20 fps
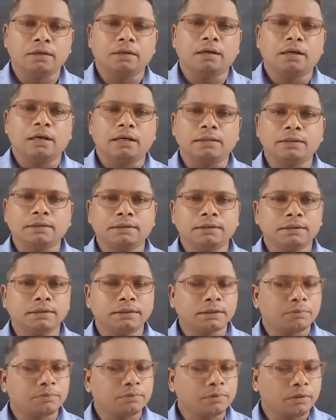this is
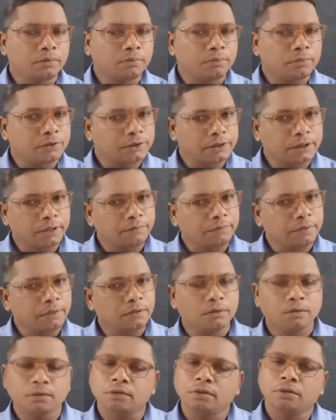chapter number
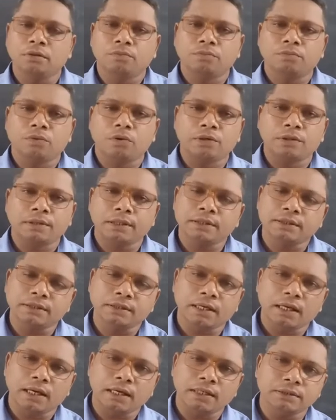7 for 10th
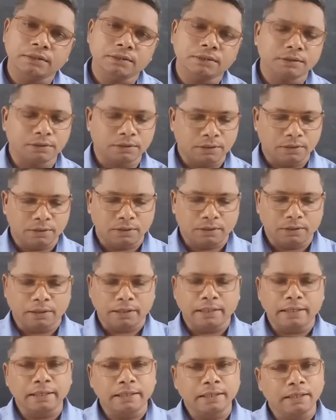class
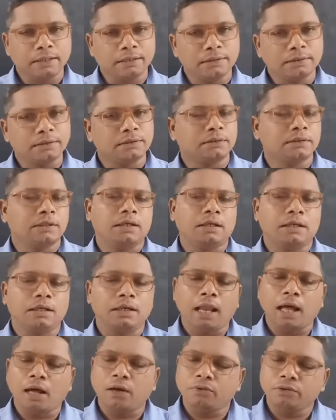English,
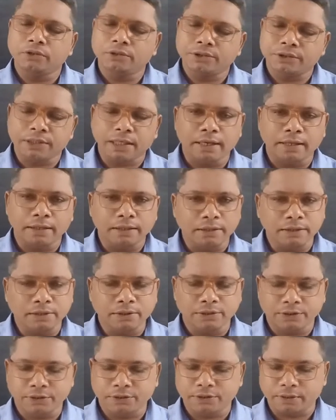Language and
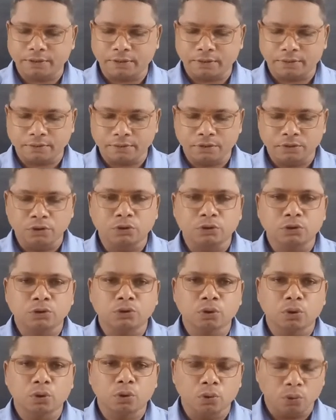Literature.
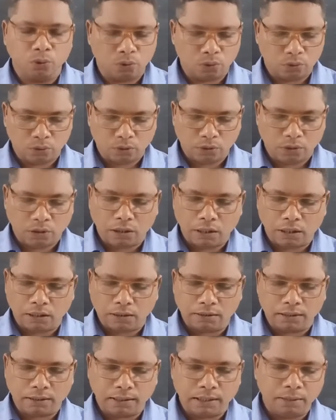So,
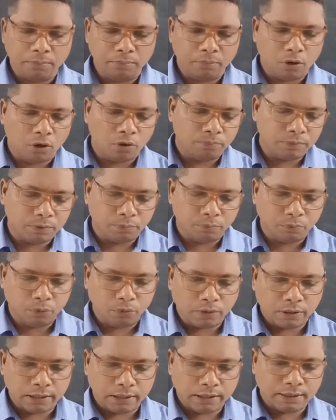the name of the
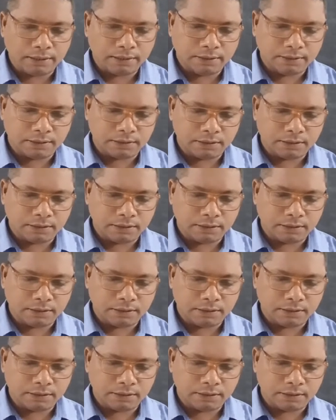book is